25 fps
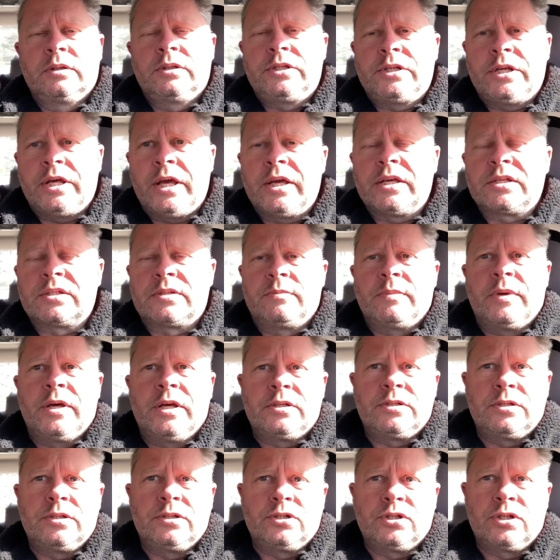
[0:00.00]
text
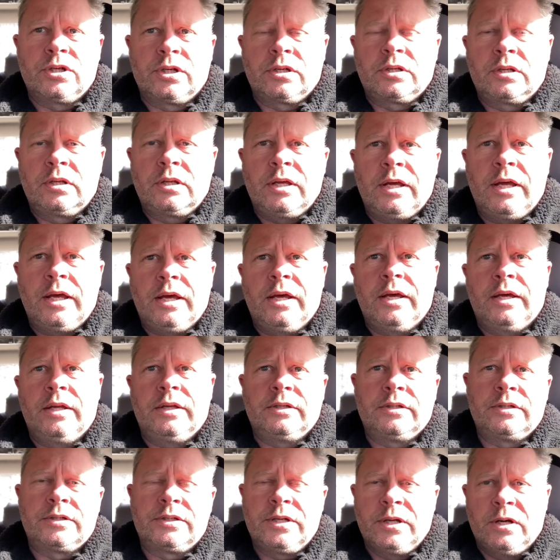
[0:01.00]
messaging,
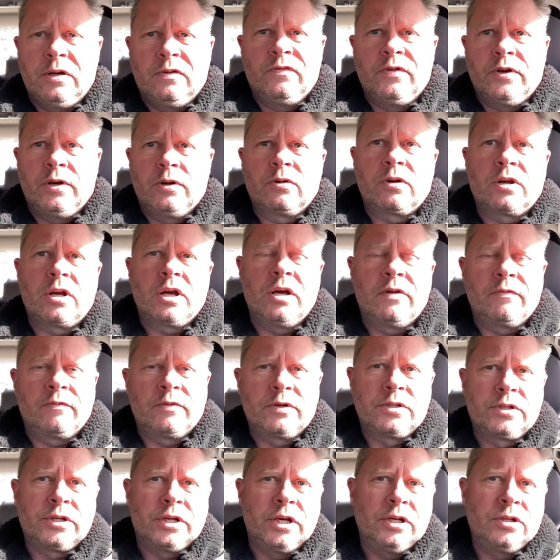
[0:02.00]
and cell phone
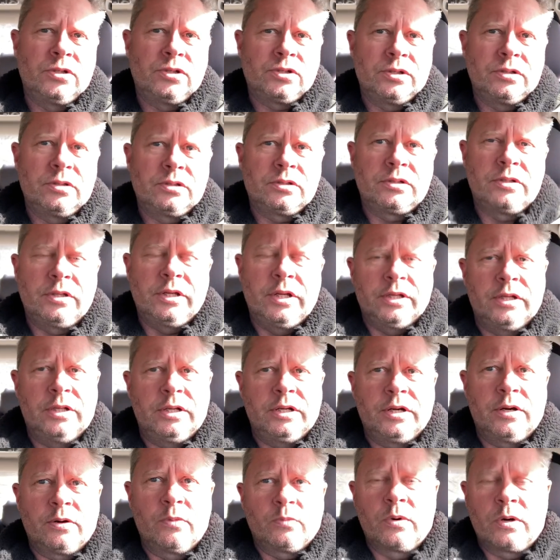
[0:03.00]
conversations than
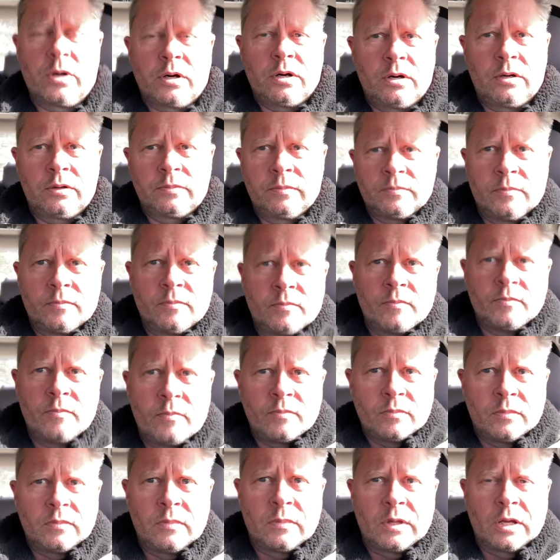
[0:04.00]
there were
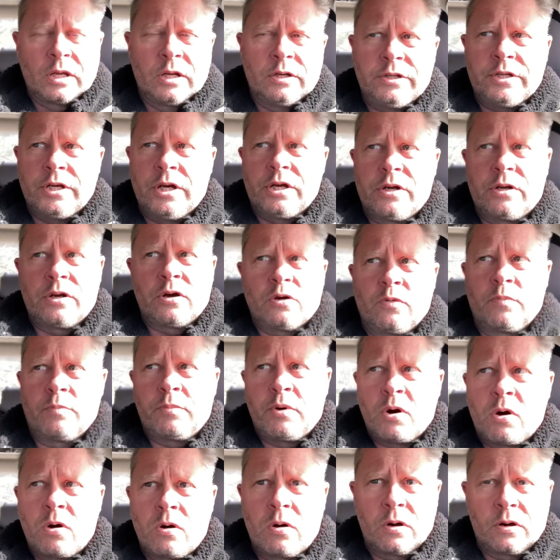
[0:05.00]
done on
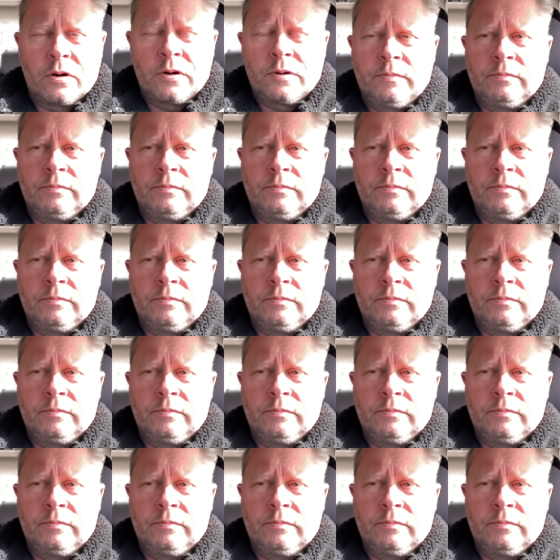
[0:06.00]
Parler.